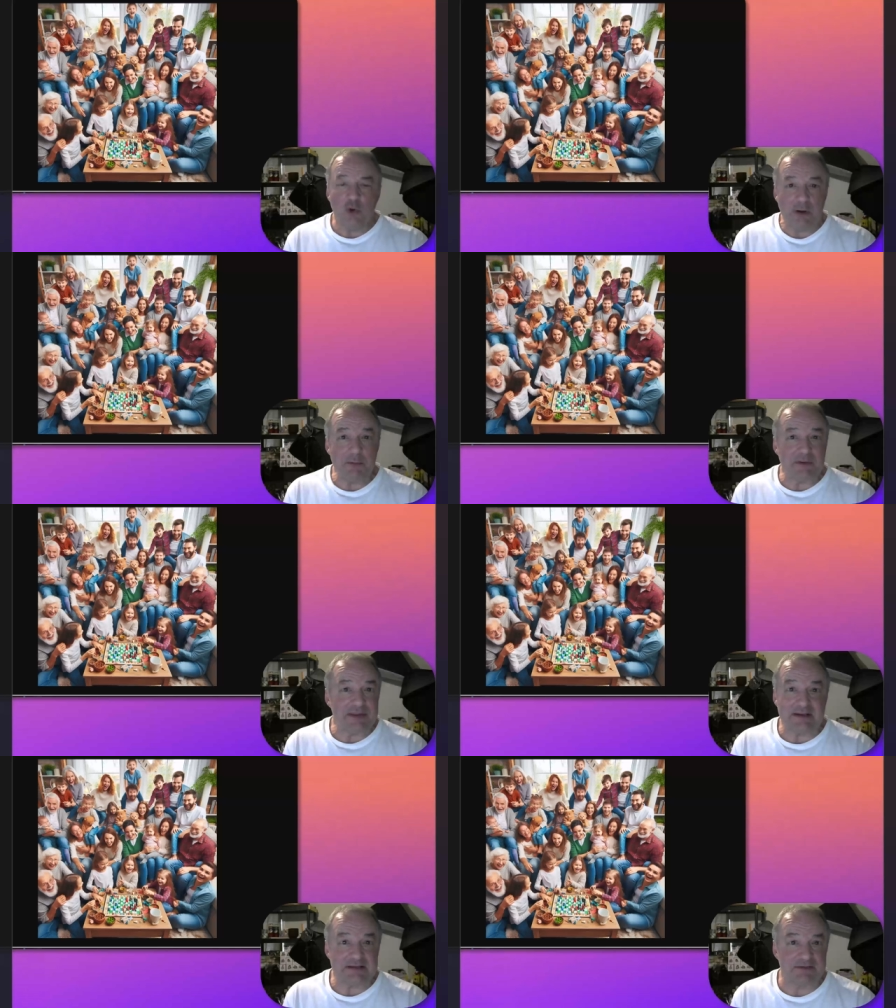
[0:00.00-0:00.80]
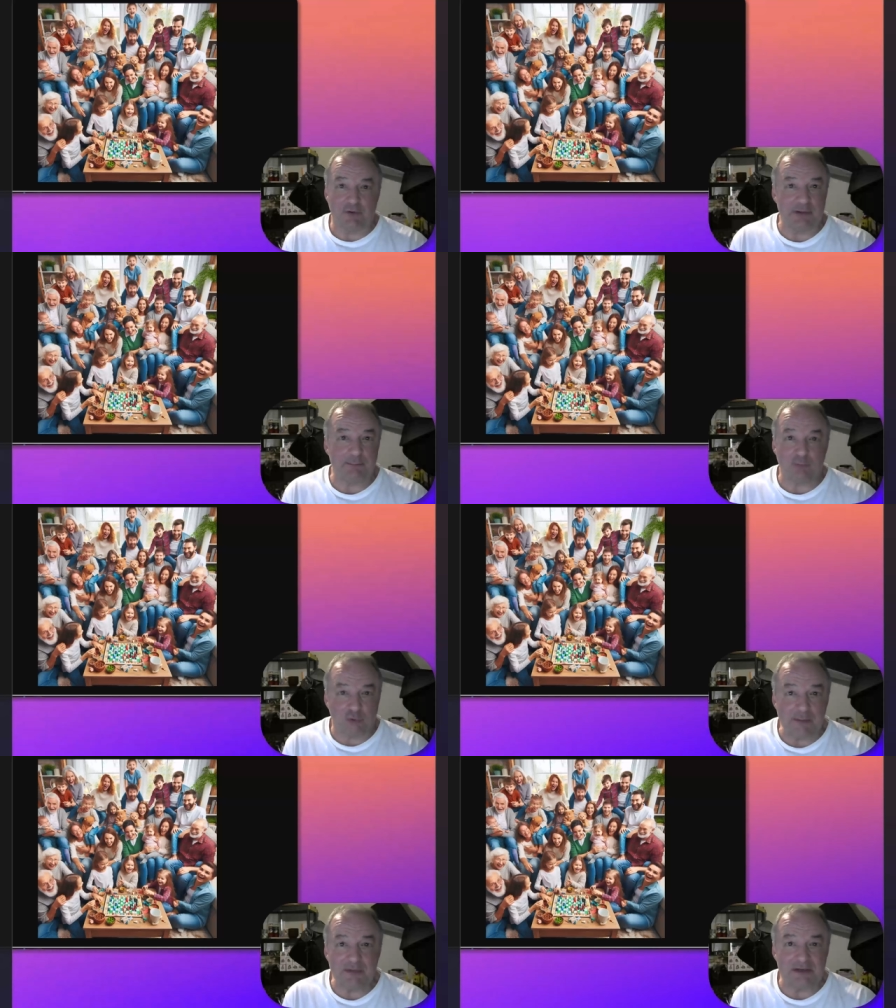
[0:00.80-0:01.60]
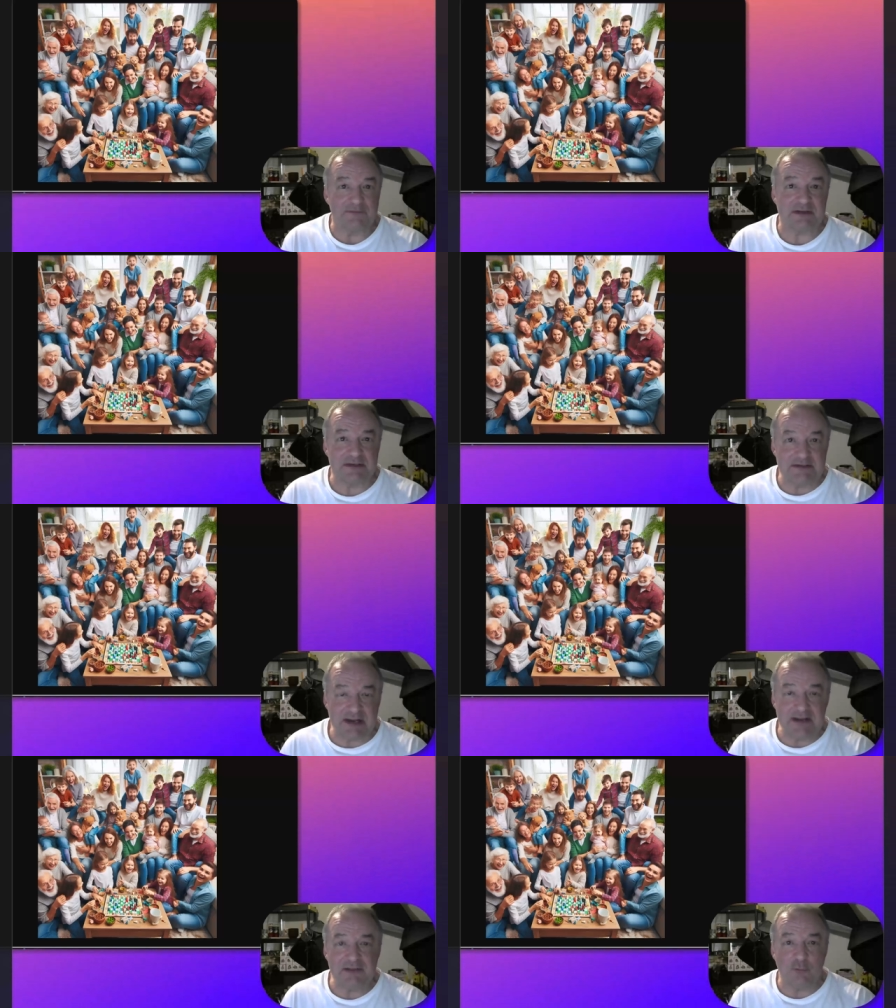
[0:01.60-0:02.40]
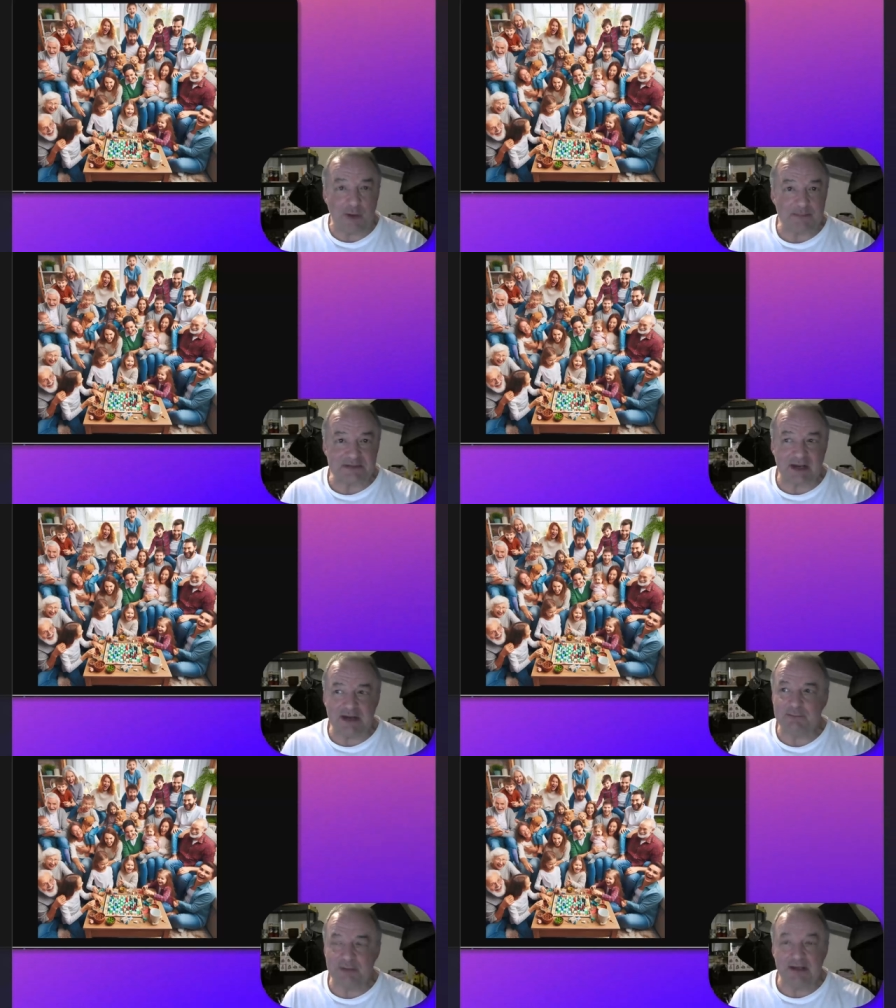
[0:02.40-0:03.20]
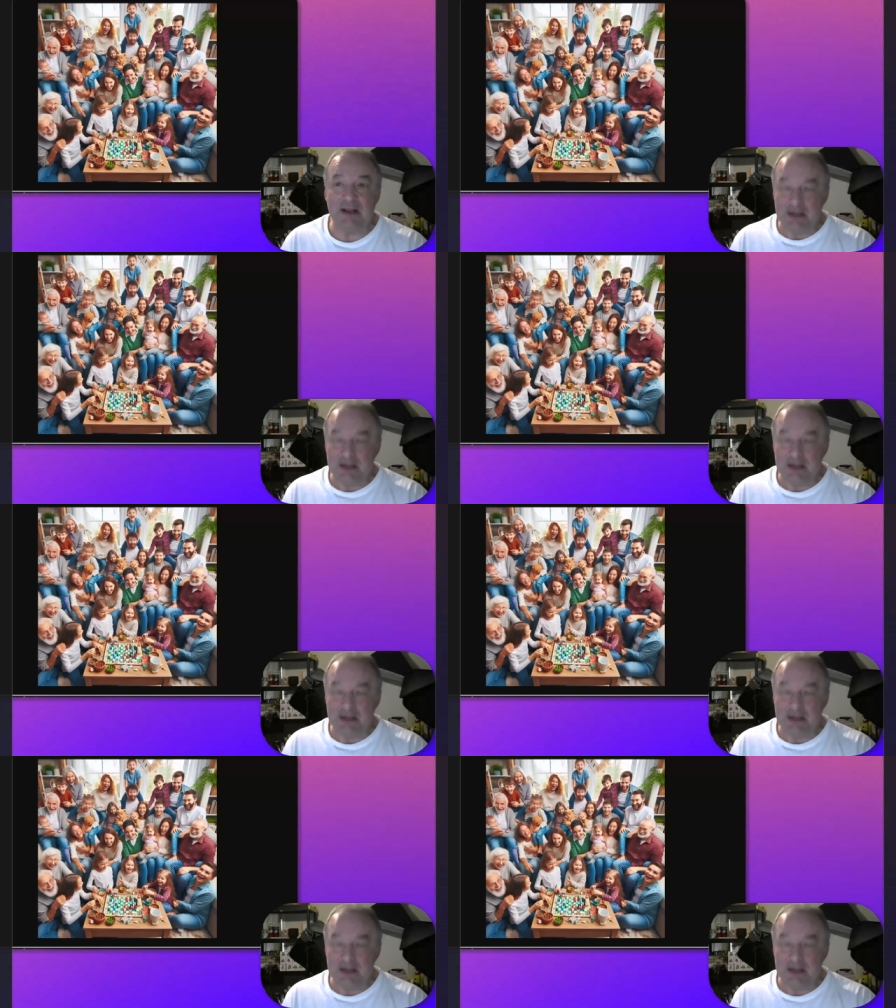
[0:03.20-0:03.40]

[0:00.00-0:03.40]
We would think it's very primitive today, the website, but